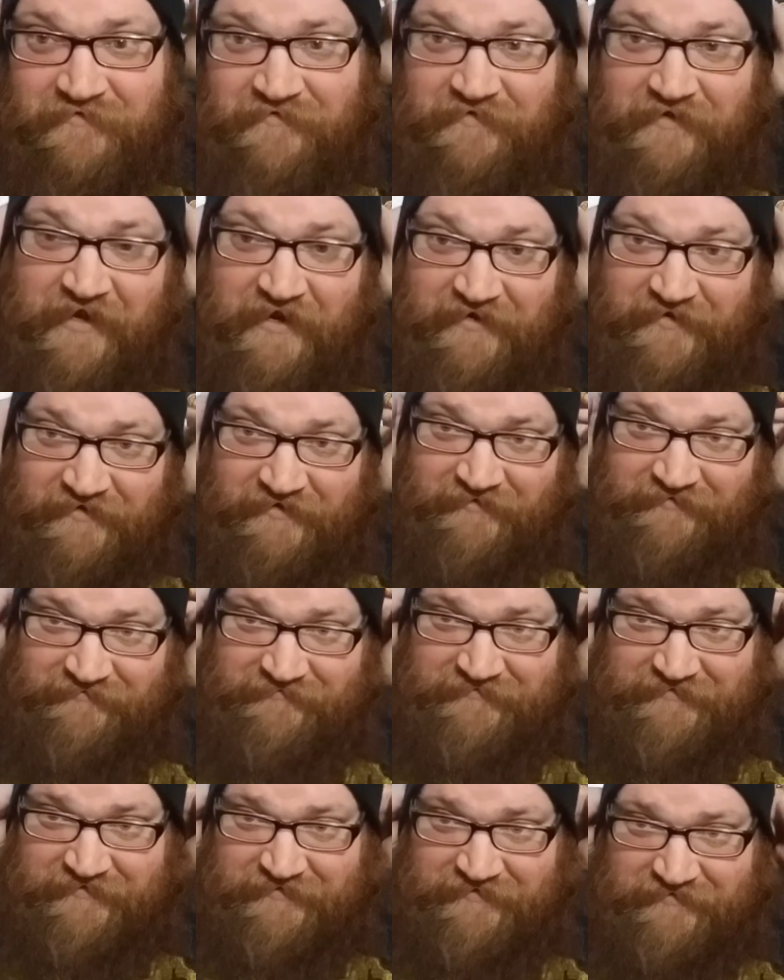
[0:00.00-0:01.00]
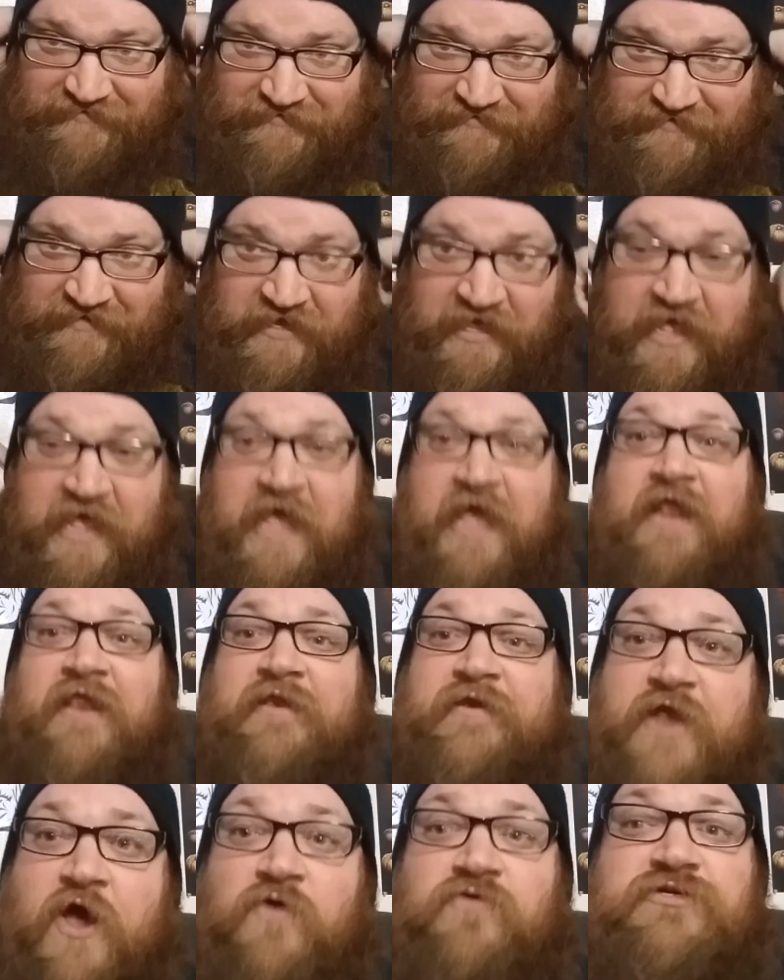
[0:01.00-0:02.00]
I know, like,
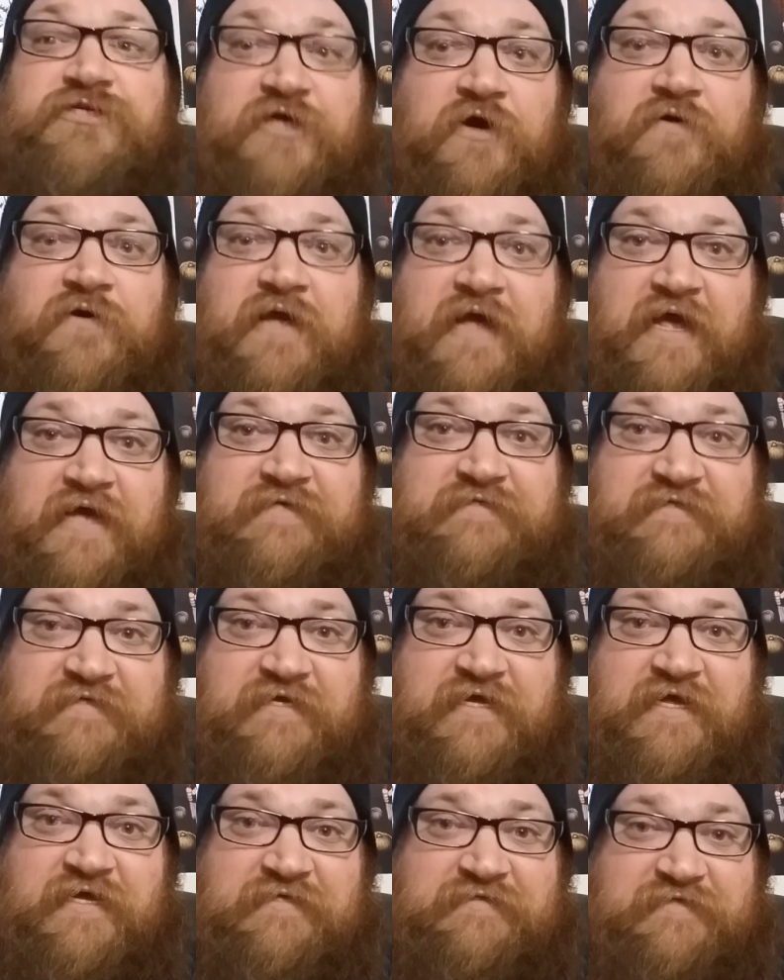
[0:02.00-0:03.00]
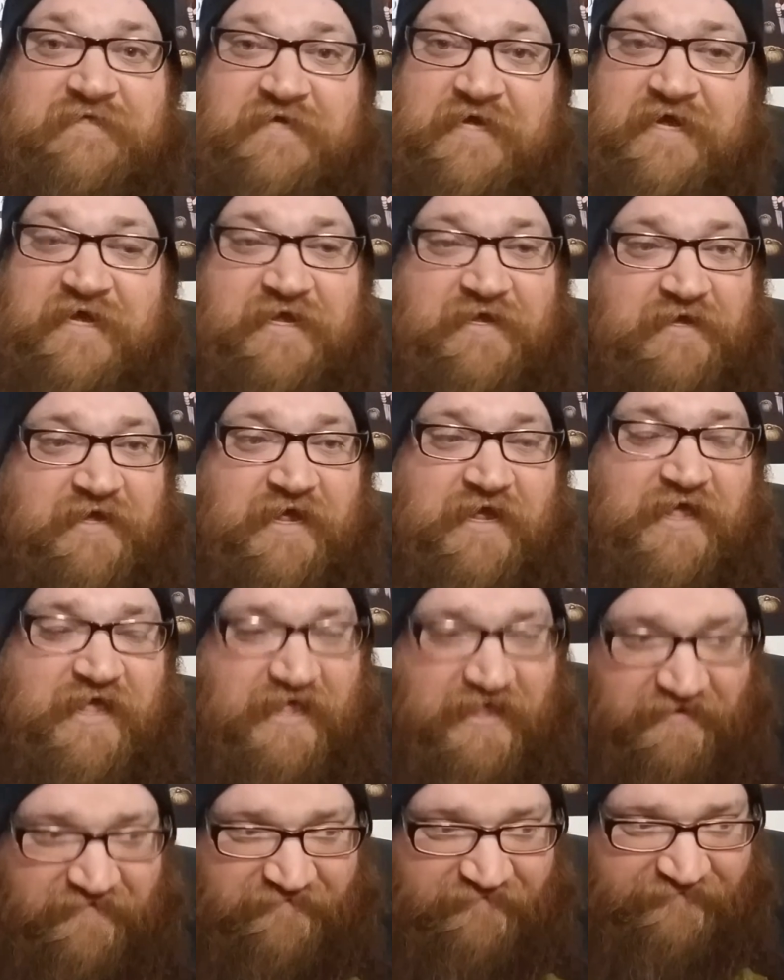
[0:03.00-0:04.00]
no joke, guys and gals. Like, I
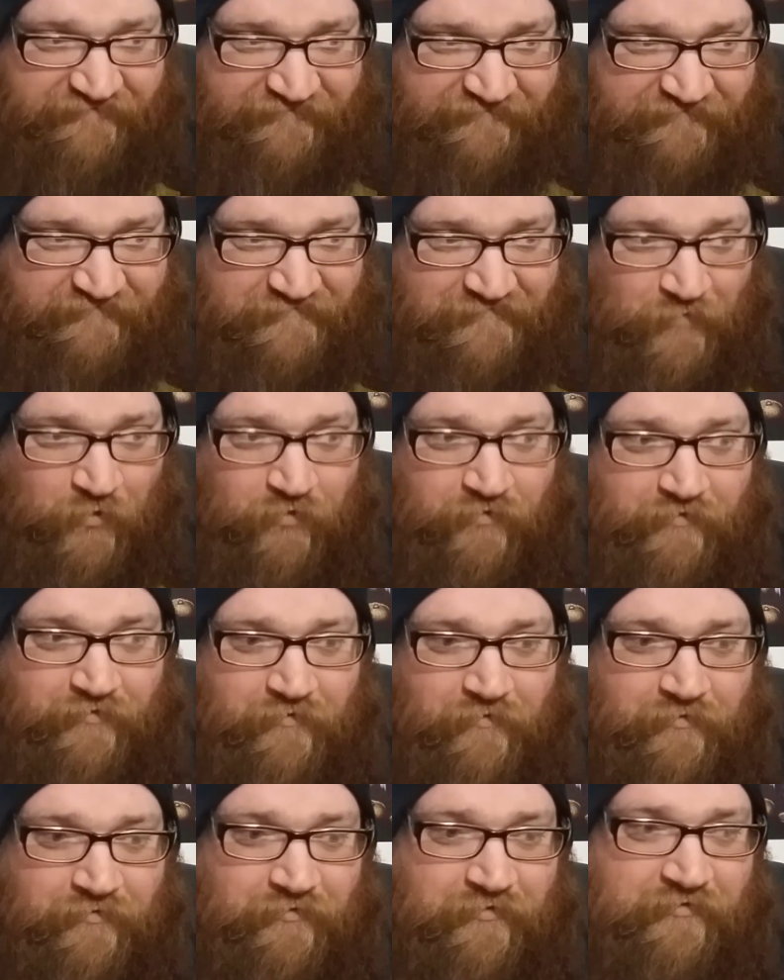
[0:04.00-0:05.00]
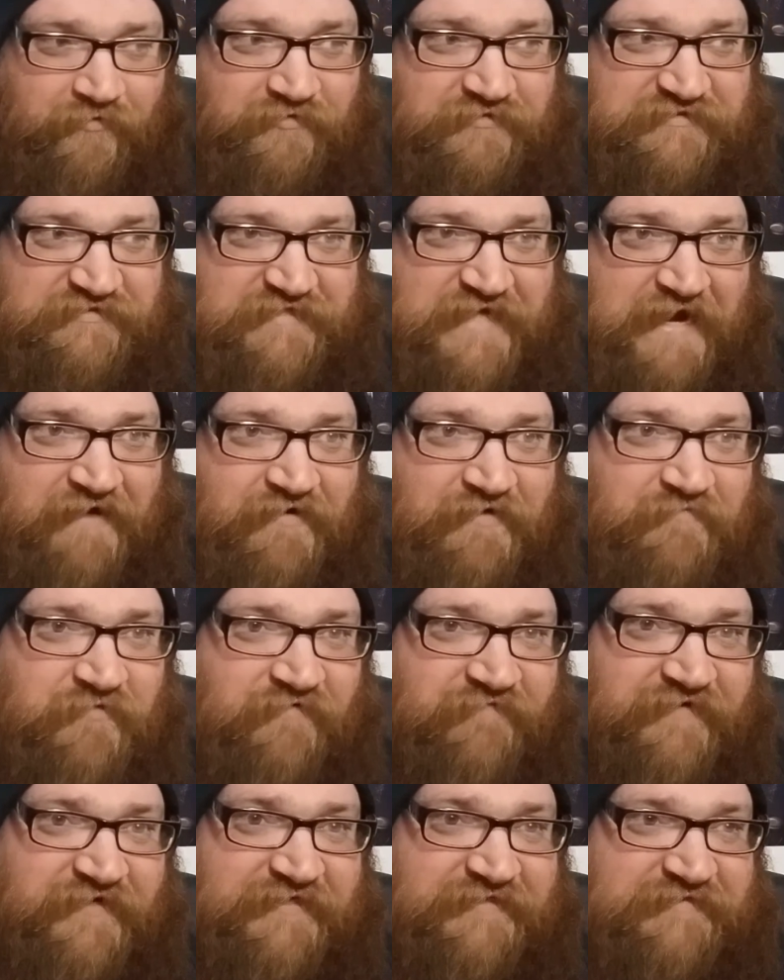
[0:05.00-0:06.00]
have more horror, scary
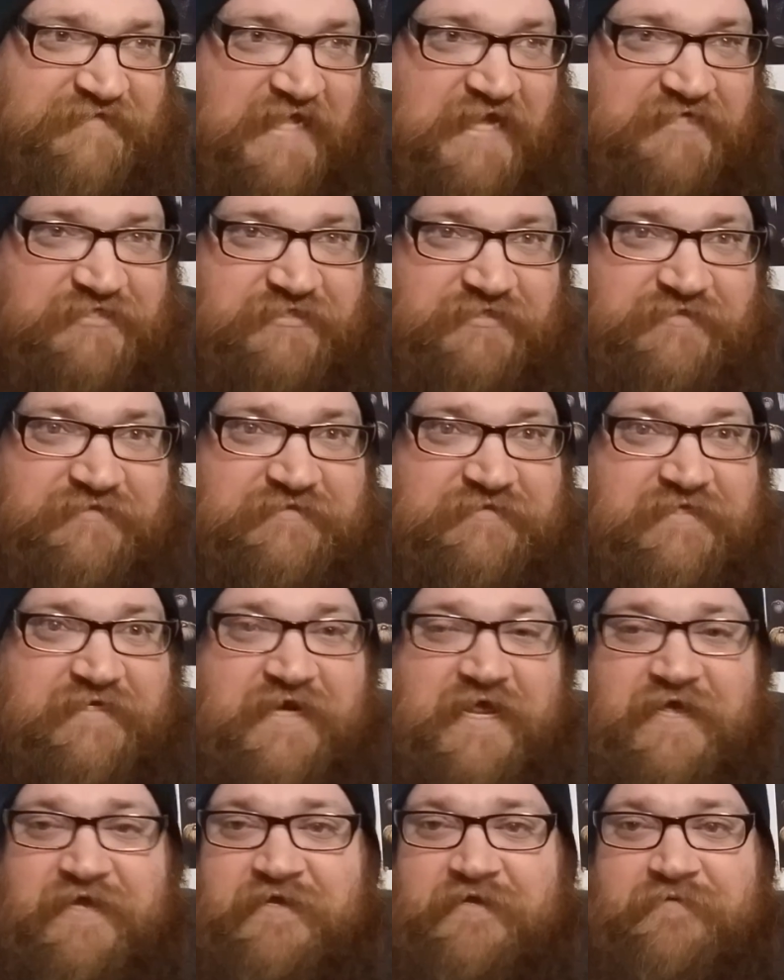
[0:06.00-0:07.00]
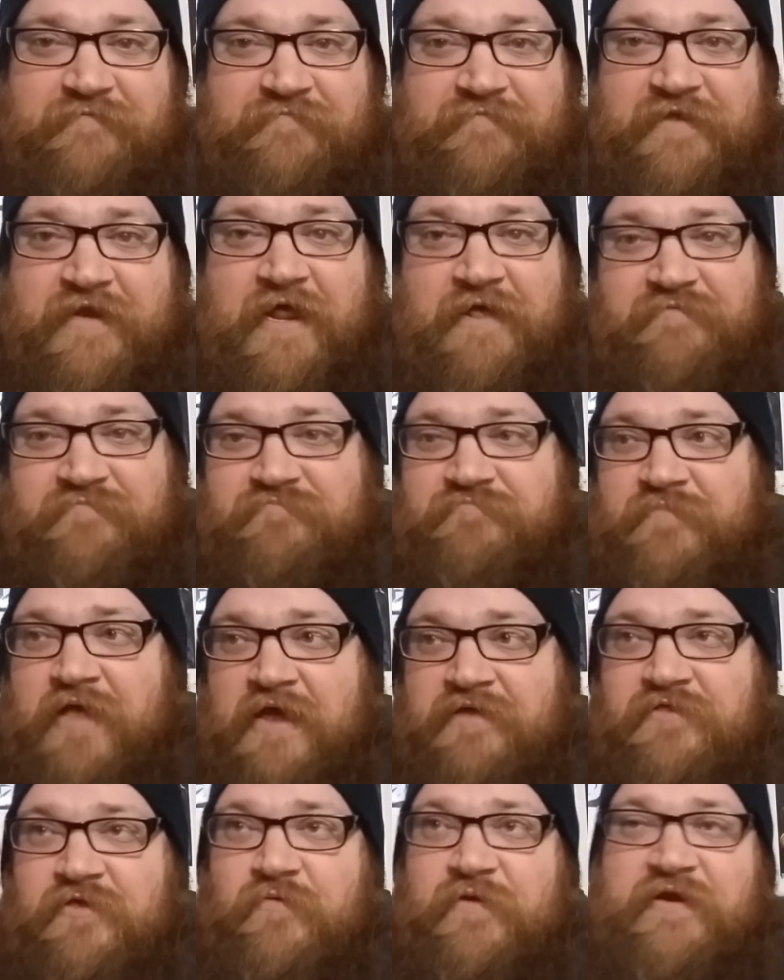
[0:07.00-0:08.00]
movies, slashers than I
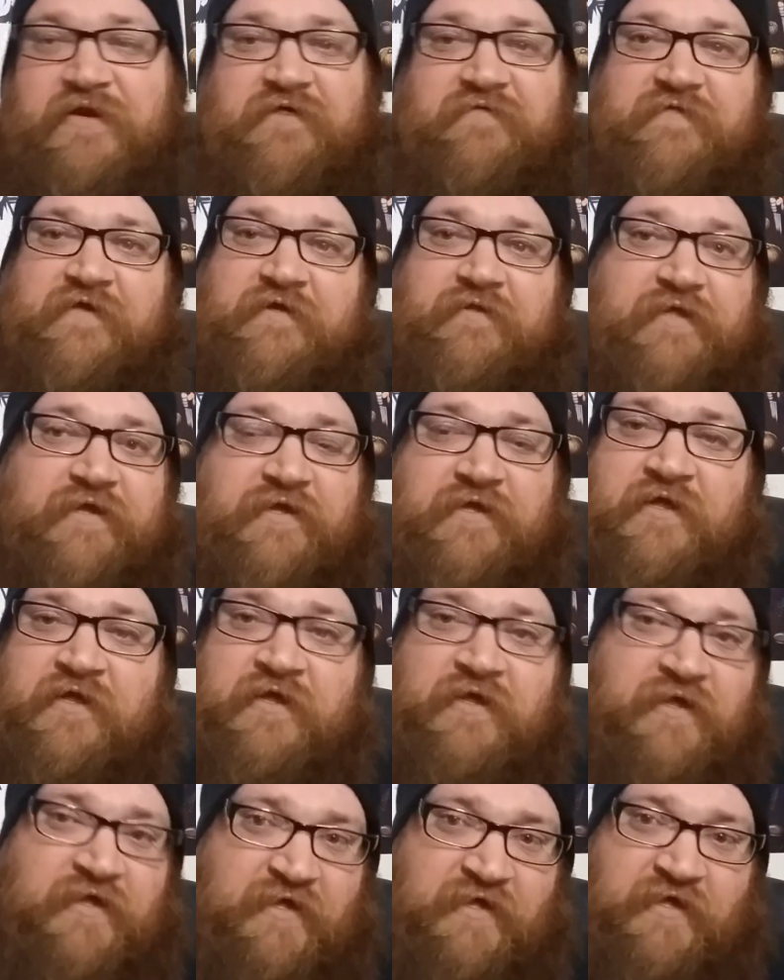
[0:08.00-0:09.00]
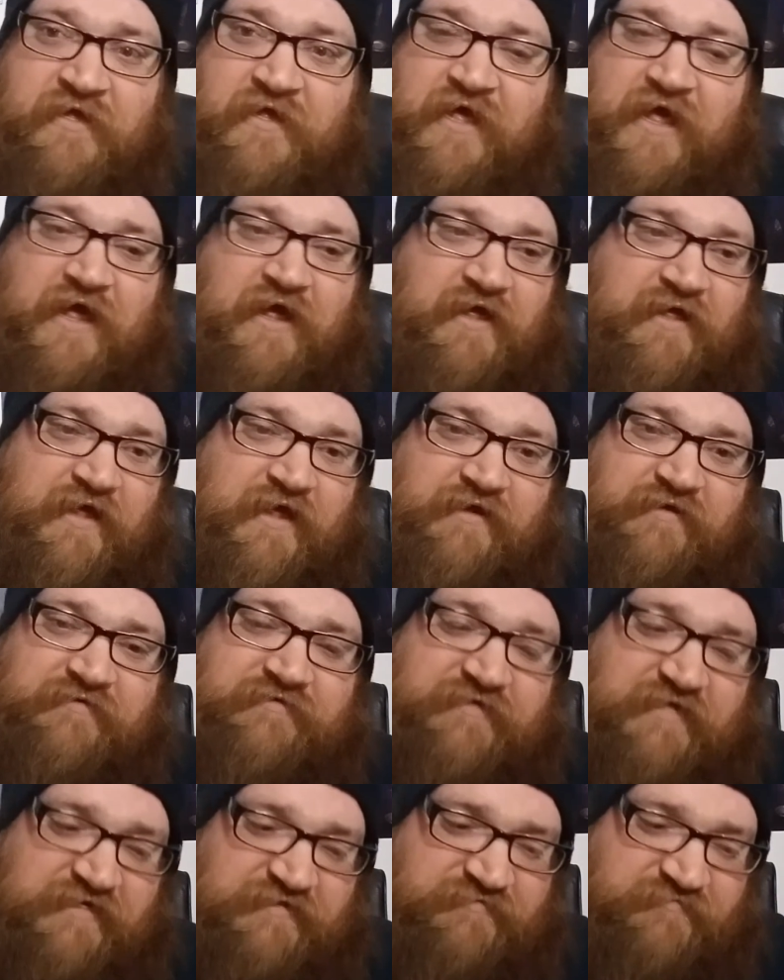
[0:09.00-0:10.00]
do anything. Like,
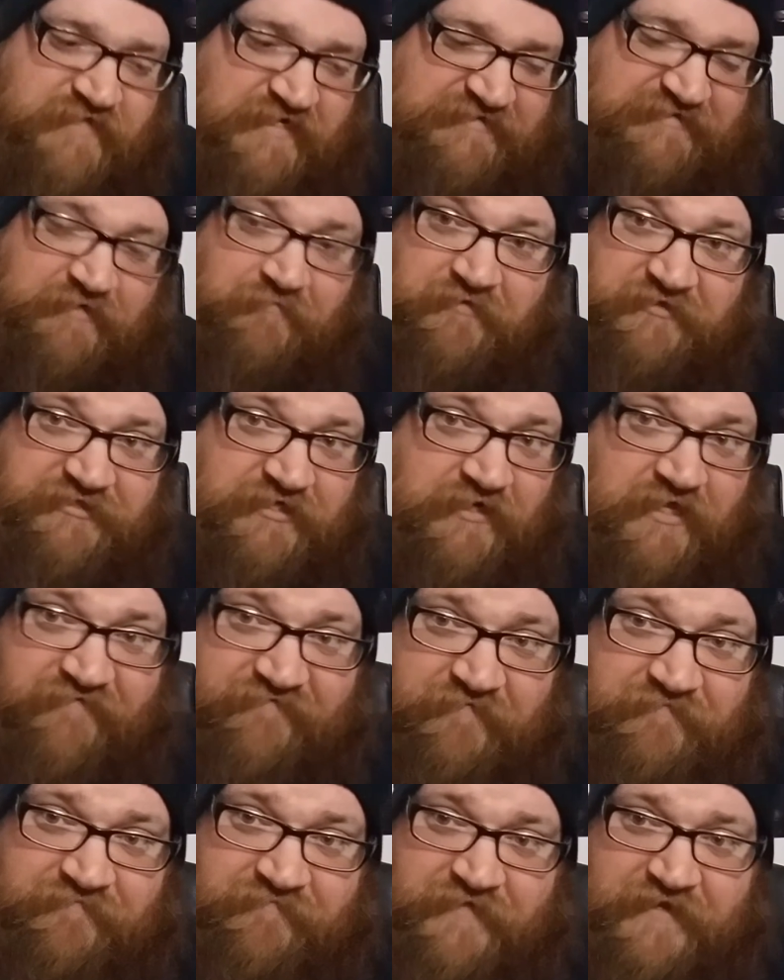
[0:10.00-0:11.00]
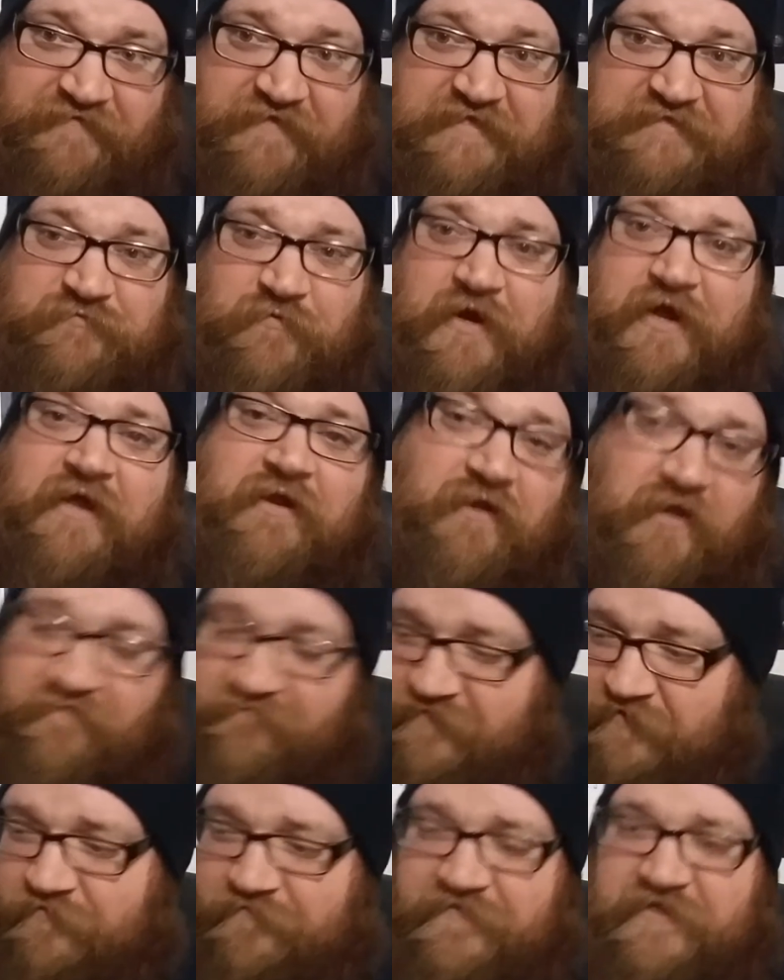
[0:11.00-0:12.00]
I that's how much I love them. Like, that's why I love
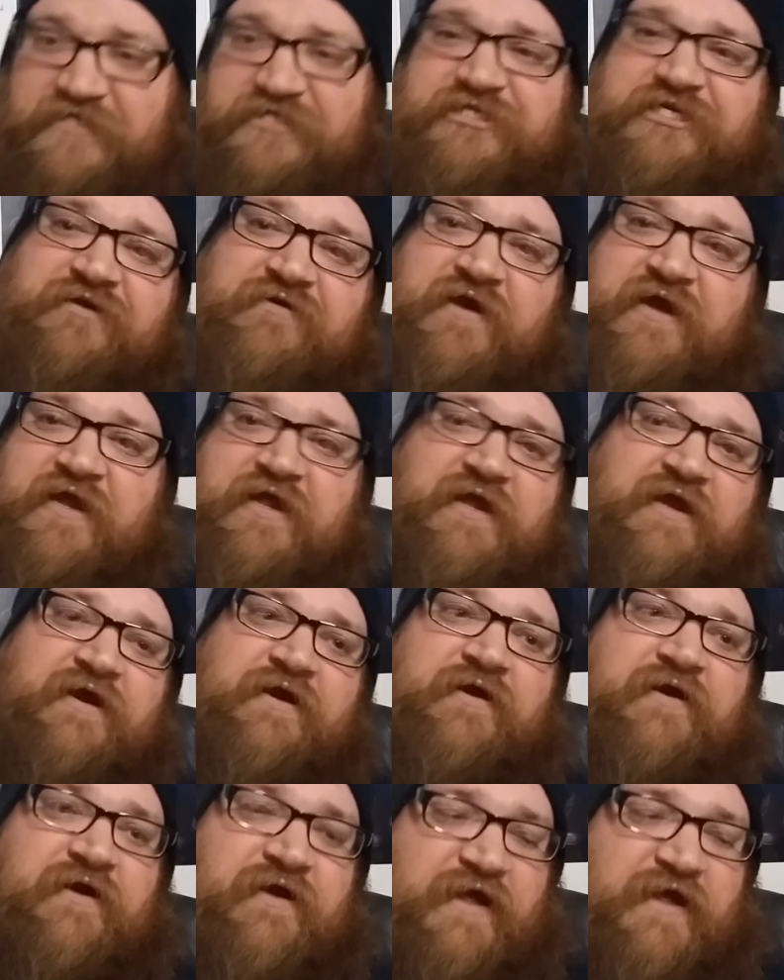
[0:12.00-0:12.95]
doing this shit right here.